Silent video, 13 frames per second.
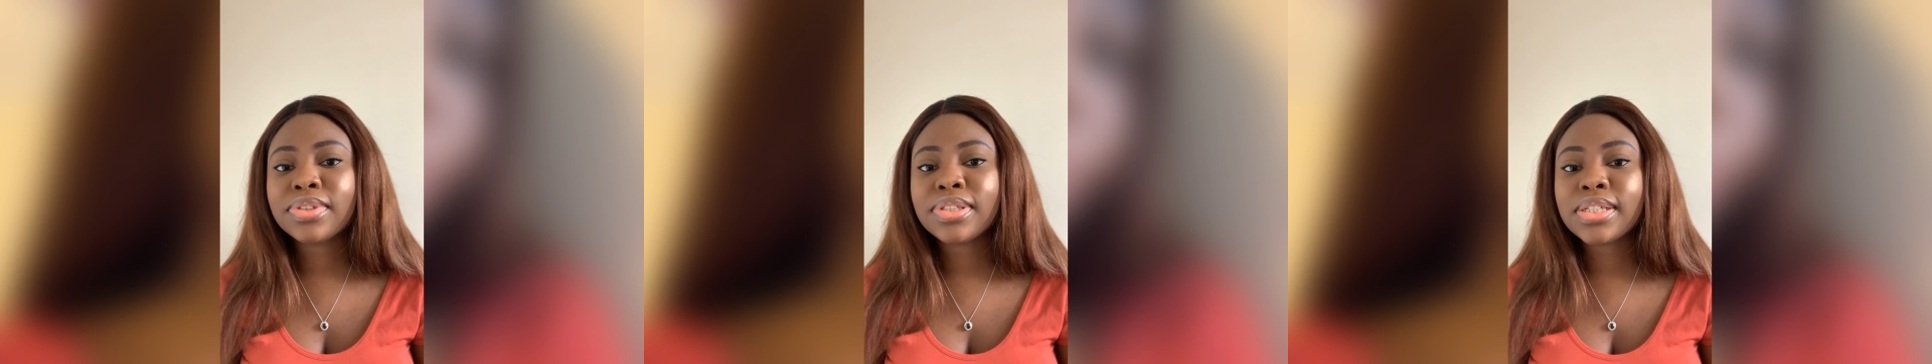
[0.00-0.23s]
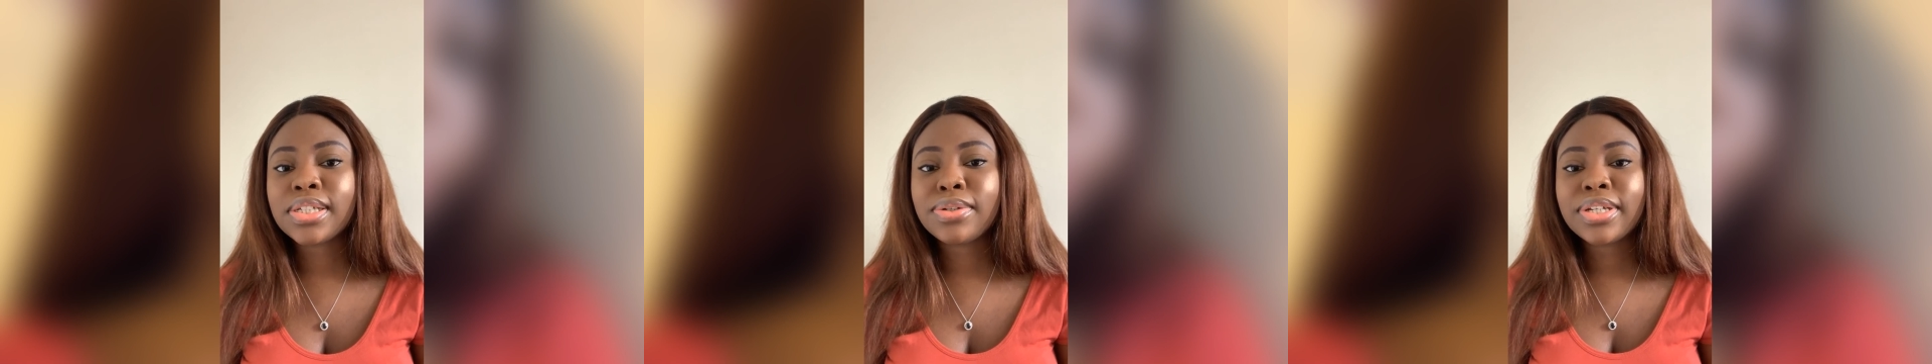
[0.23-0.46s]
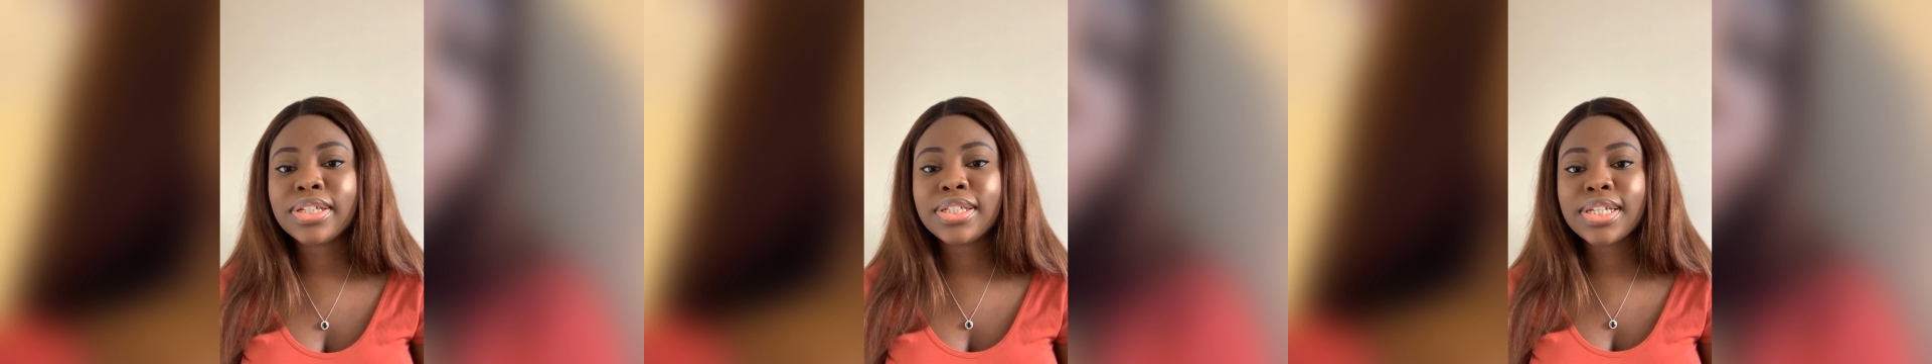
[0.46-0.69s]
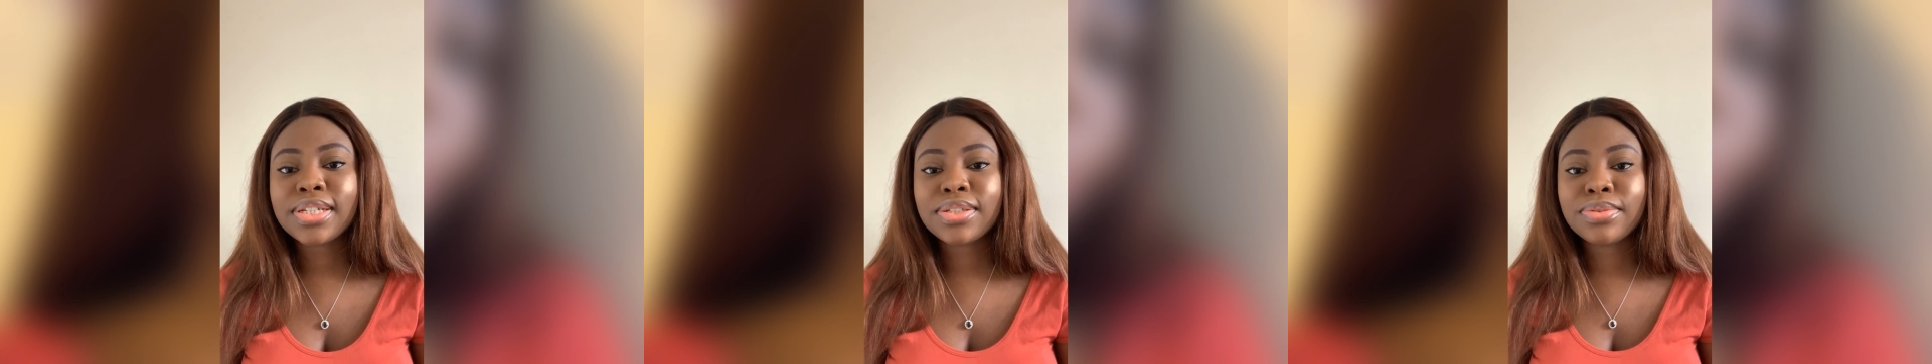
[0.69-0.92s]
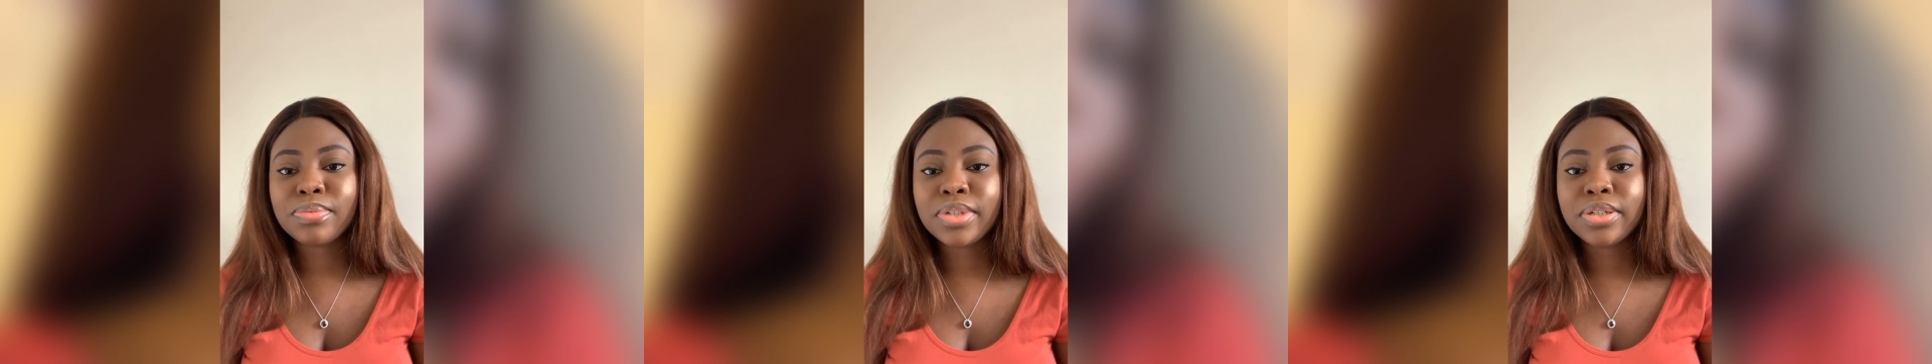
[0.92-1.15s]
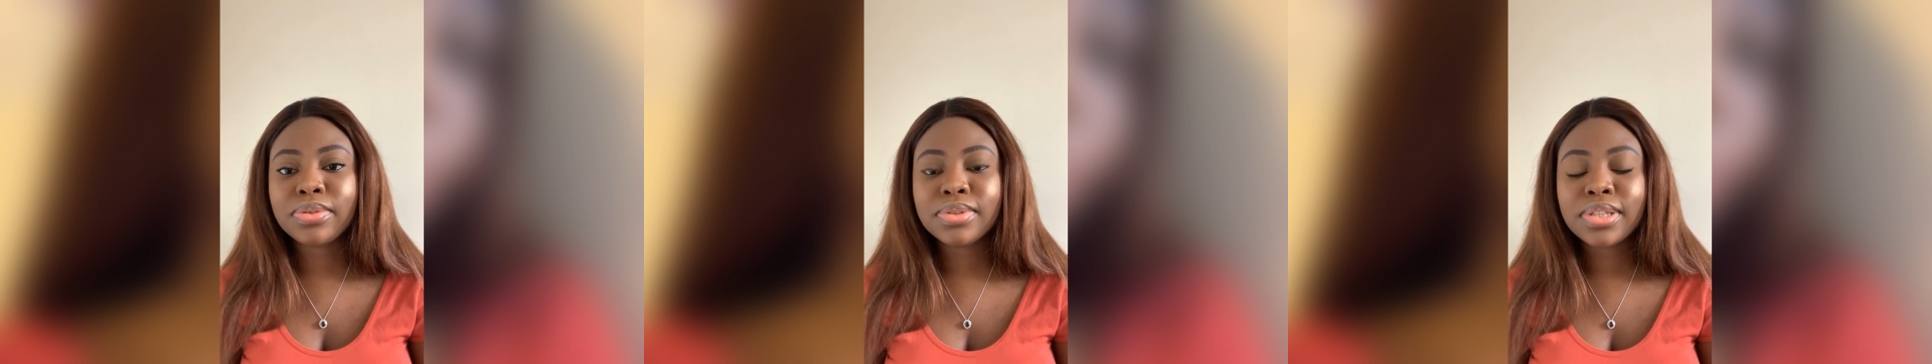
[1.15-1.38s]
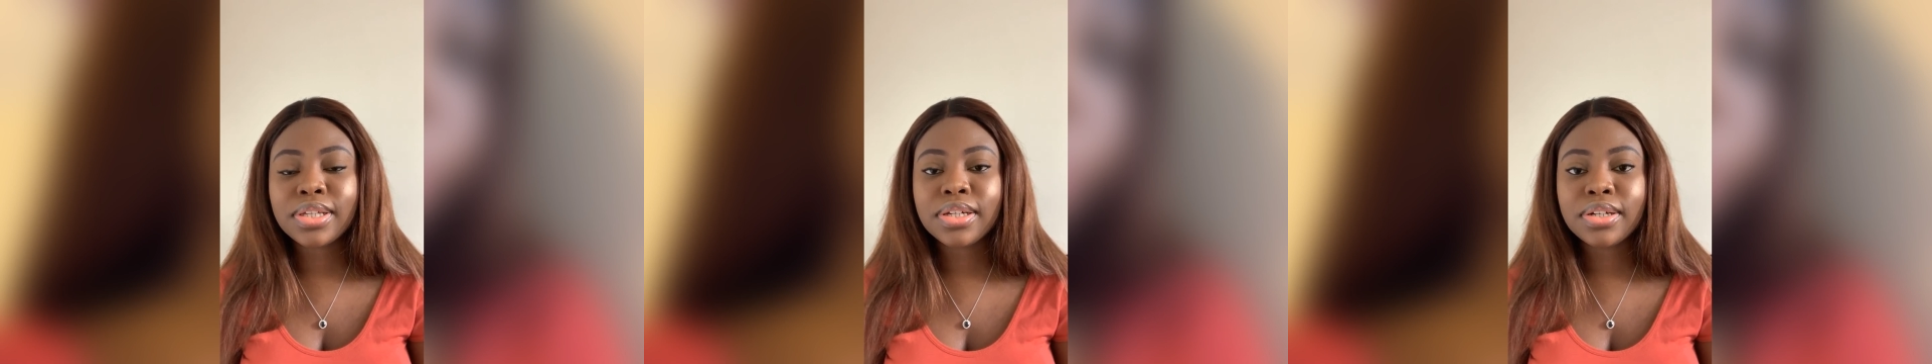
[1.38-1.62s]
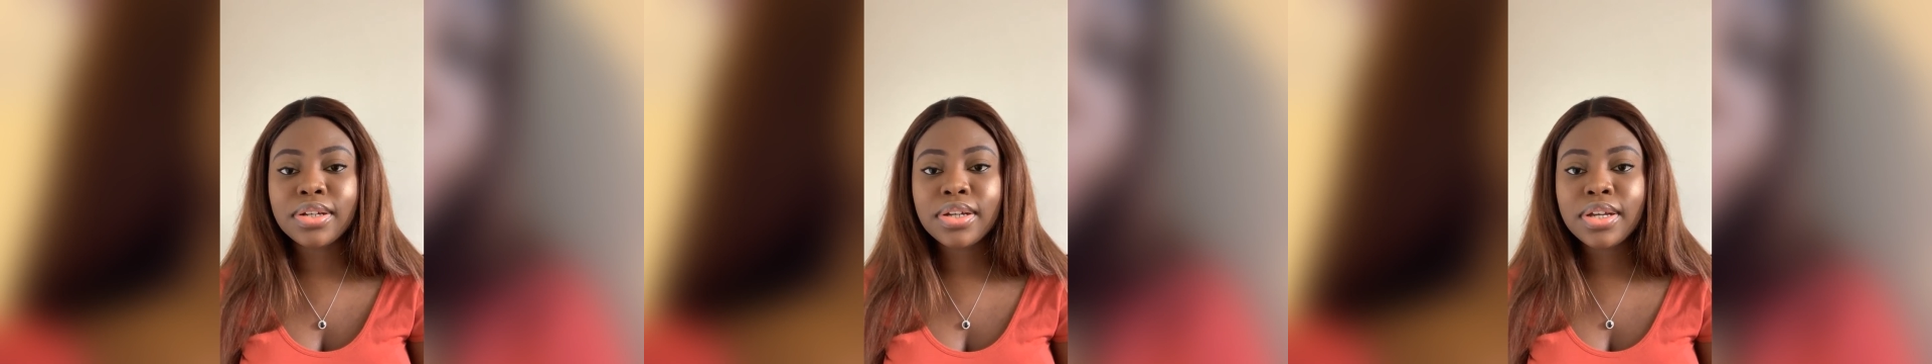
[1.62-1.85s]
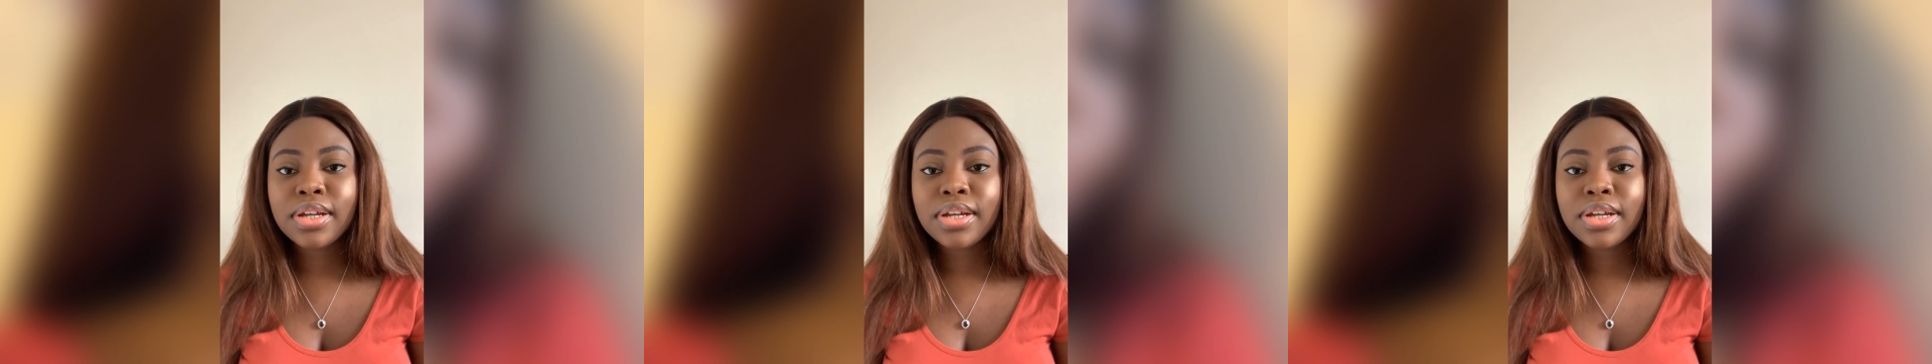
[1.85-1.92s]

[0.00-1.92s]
So I was like, okay, this has to be a good thing.